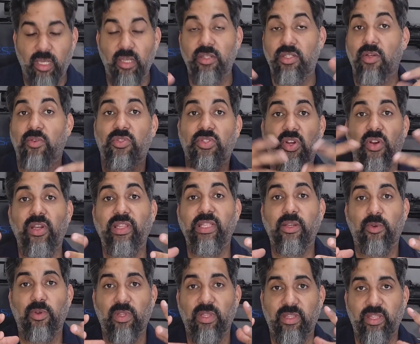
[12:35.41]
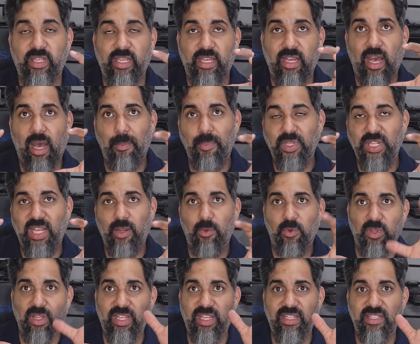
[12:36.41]
So during the update
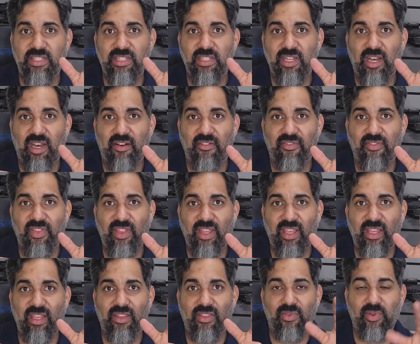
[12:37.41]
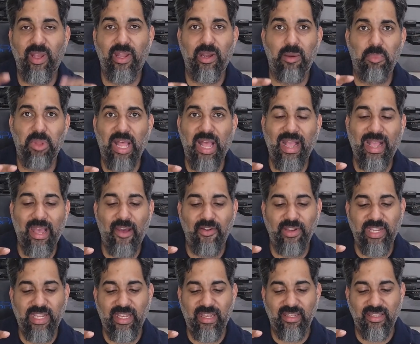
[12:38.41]
release of the 300
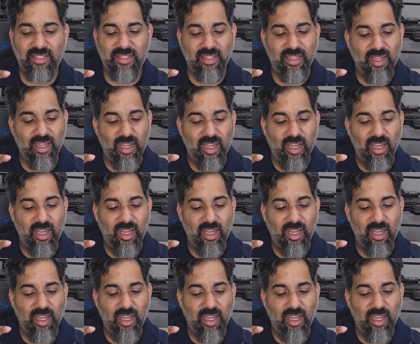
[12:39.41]
Blackout kits,